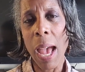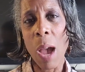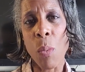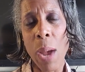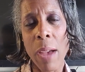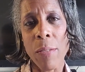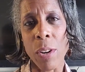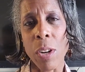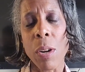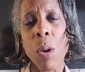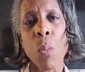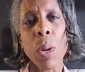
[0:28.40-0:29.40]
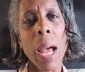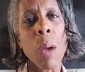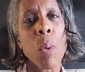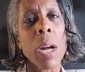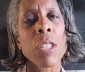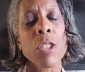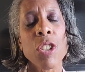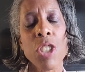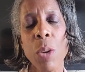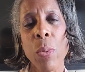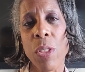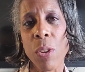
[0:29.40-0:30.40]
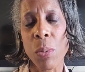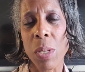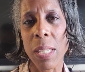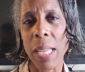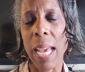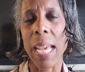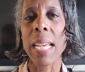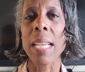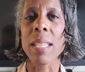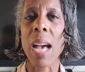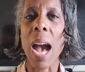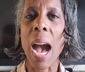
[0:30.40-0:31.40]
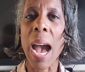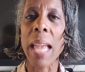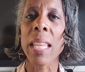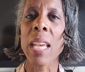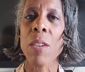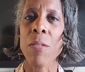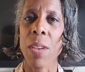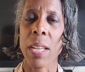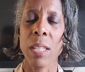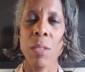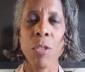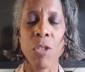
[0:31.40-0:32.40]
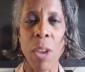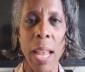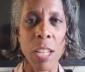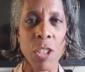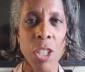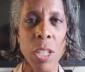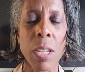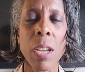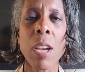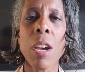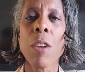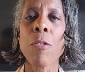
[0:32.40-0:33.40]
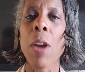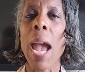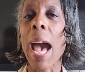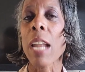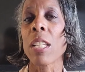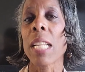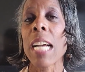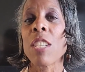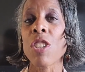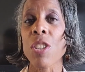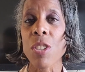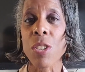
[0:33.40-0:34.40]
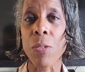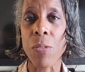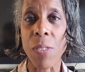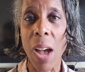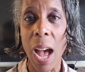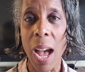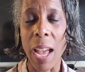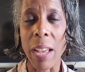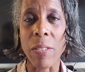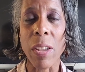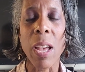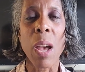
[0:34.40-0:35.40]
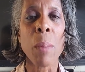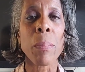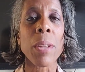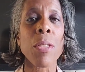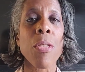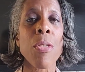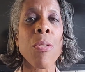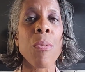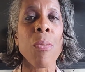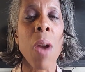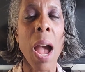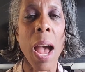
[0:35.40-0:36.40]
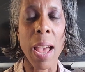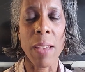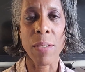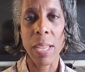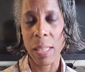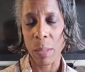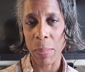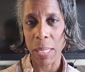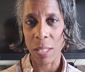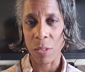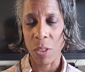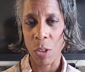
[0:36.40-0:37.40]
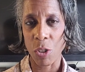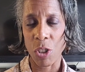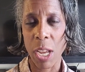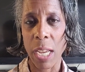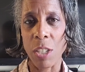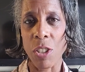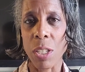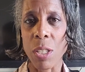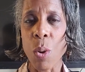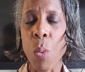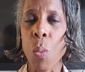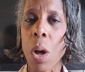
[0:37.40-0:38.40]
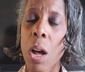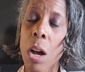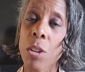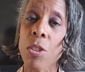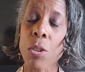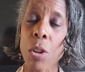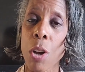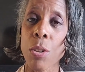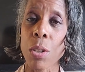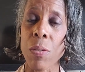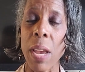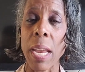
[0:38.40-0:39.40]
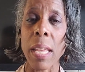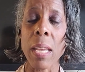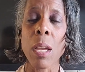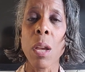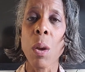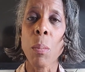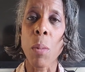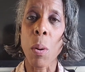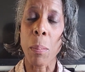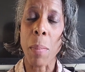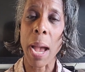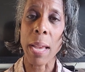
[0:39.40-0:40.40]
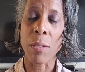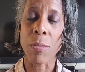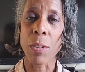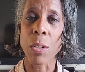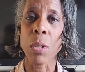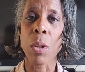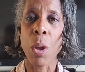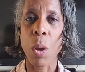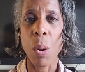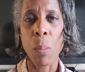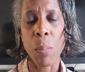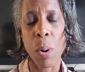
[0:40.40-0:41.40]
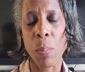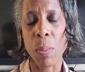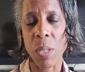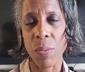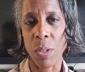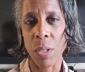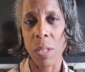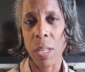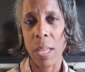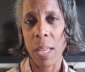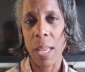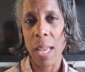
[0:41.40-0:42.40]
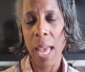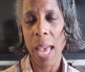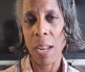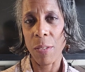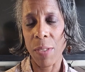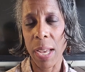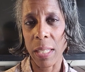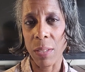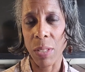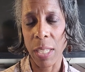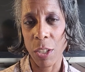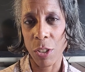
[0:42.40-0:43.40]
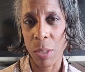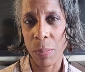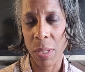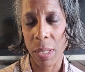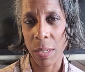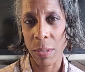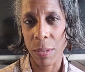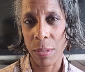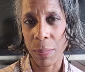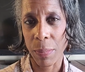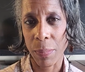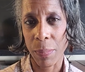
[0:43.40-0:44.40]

However, what I want to share with you today is a highly effective strategy for how to not just survive, but thrive in the midst of those changes while also cultivating more mindful, purposeful, and effective leadership skills.